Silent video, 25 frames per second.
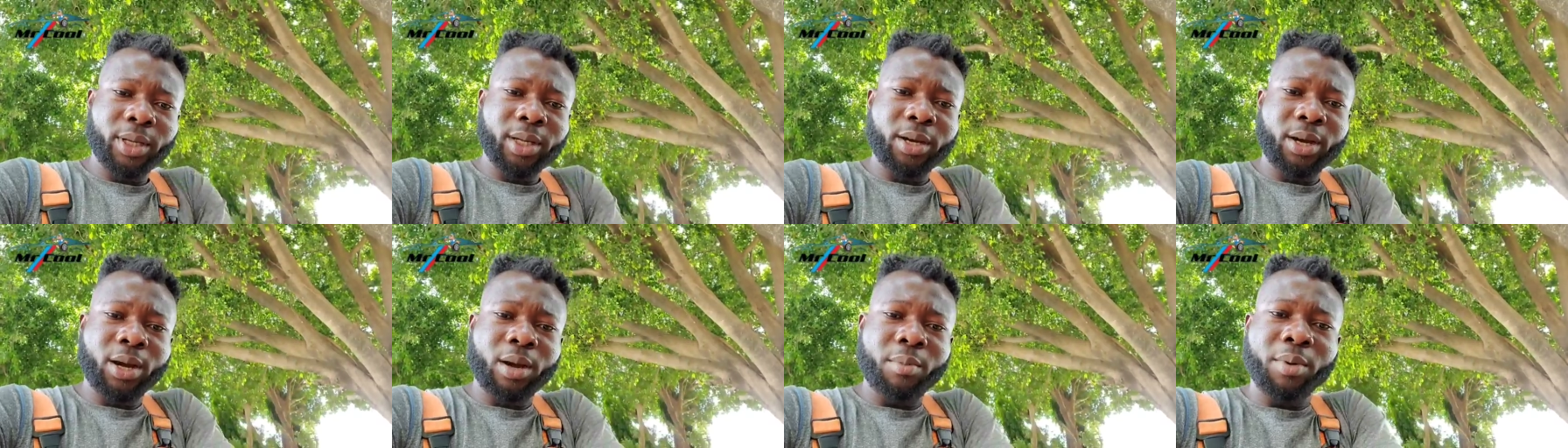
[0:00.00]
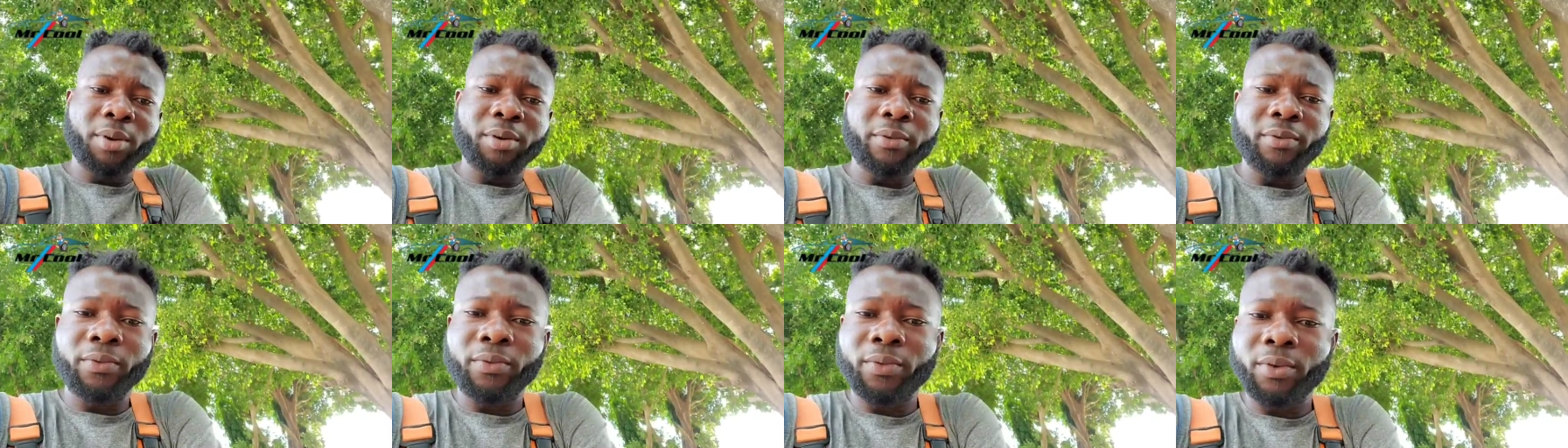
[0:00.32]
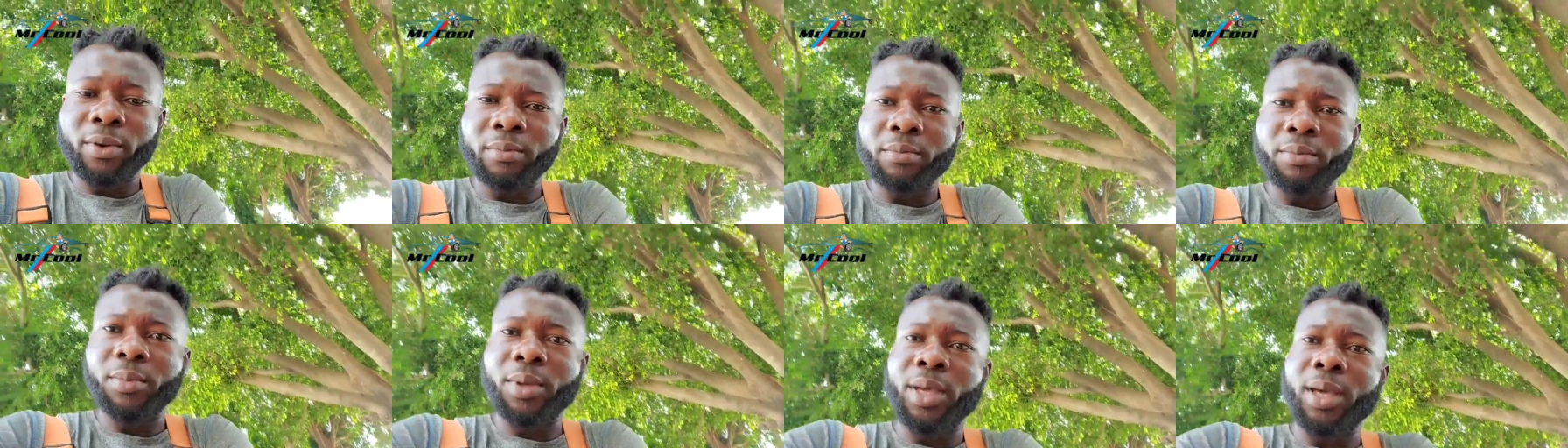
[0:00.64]
coming
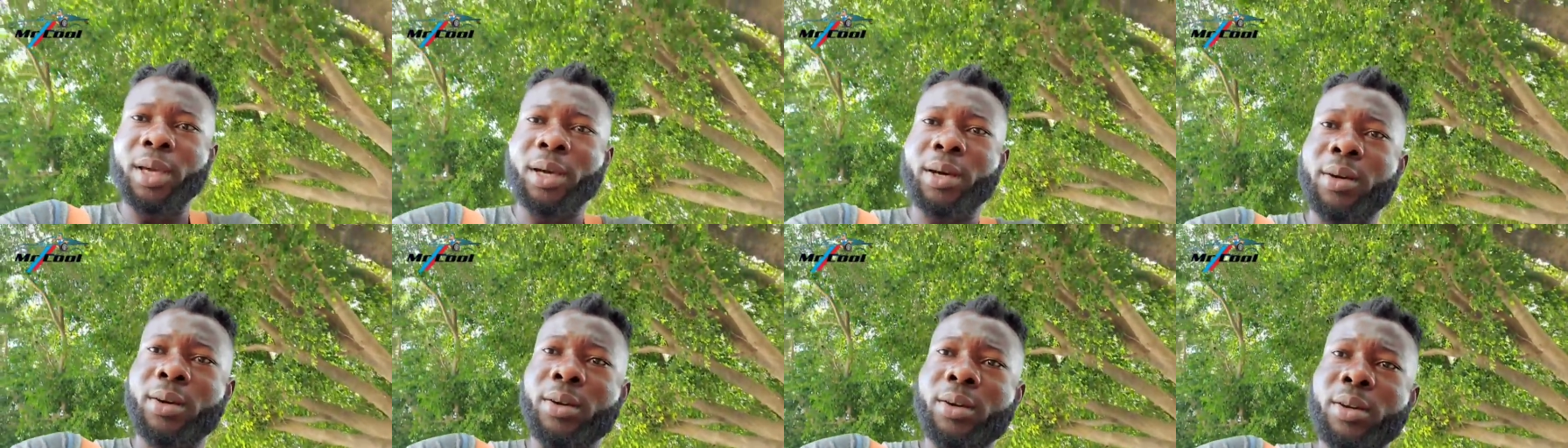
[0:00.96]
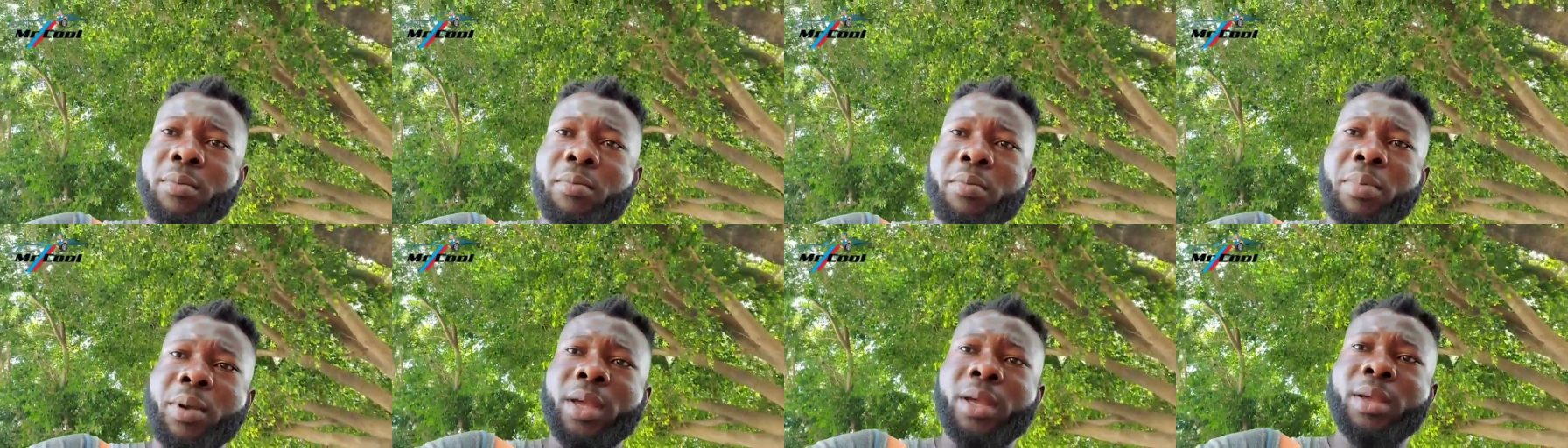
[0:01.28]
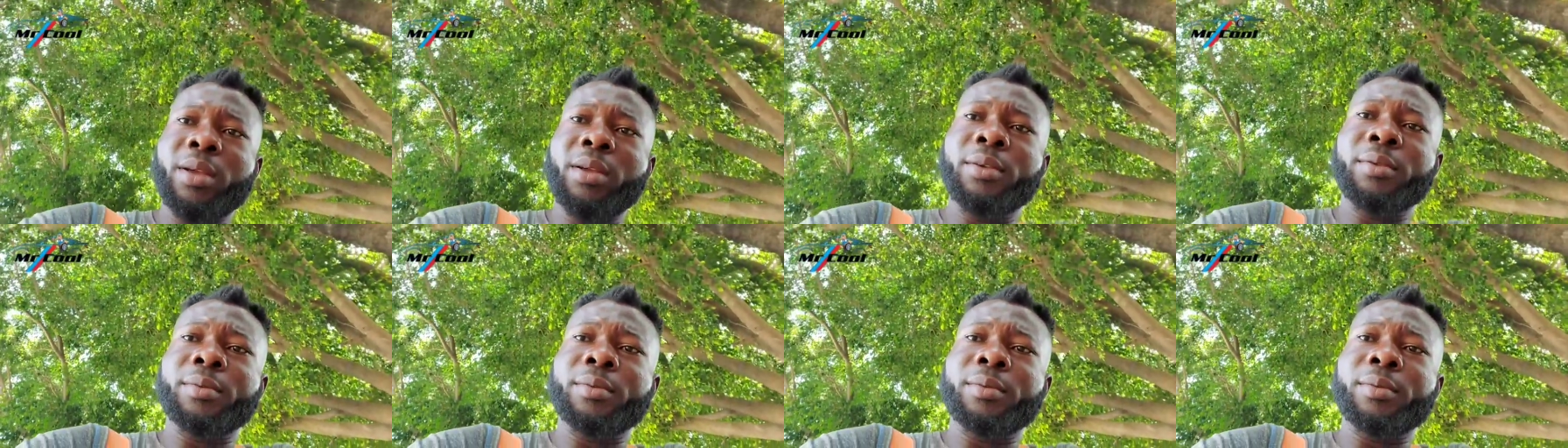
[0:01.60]
from. It could
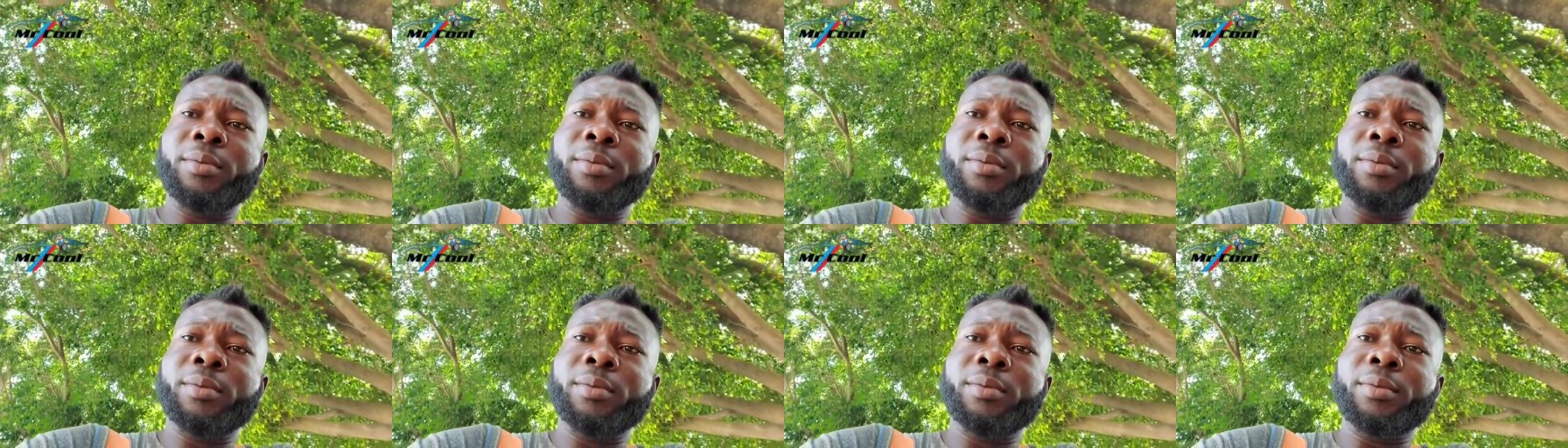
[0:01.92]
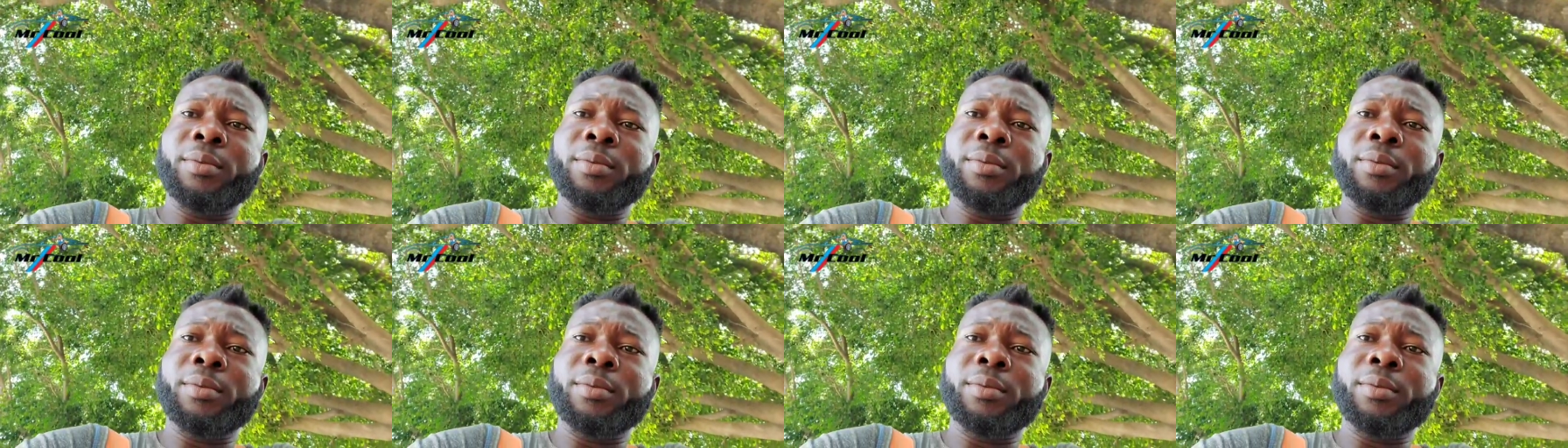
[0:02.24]
be coming